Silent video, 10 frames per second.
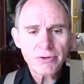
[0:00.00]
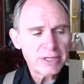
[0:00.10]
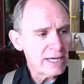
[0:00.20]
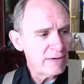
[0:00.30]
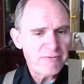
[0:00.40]
to
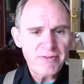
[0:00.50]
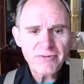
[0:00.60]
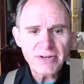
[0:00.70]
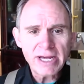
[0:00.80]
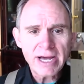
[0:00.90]
get
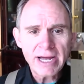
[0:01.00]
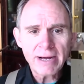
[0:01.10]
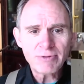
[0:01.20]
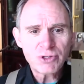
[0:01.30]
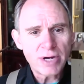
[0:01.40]
50. I
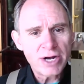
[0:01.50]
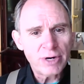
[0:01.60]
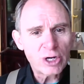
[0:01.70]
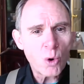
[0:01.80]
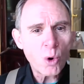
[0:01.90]
was trying to
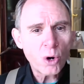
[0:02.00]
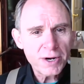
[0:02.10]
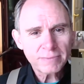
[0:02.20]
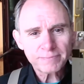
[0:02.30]
record,